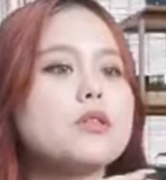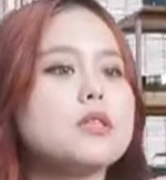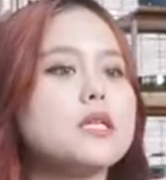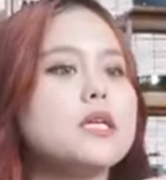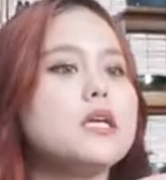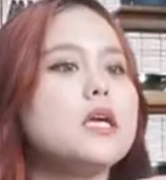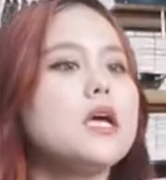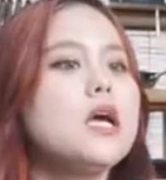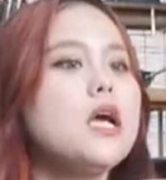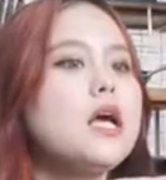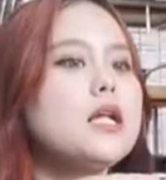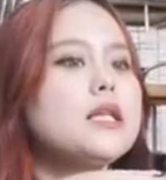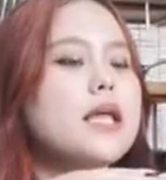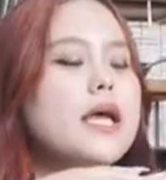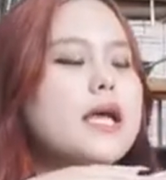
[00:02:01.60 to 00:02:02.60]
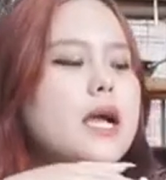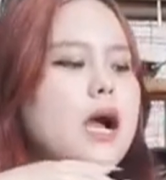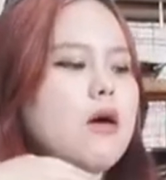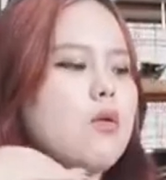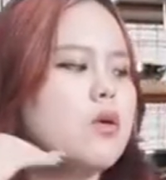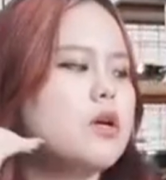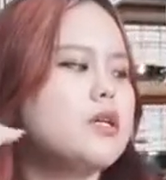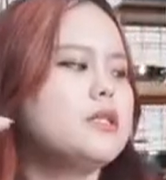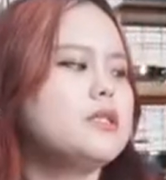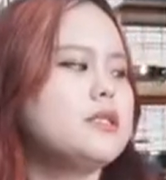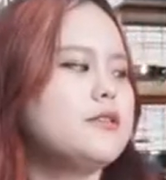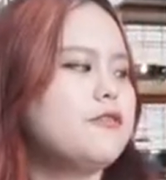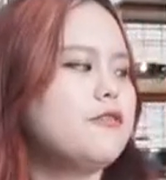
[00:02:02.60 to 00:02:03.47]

the like our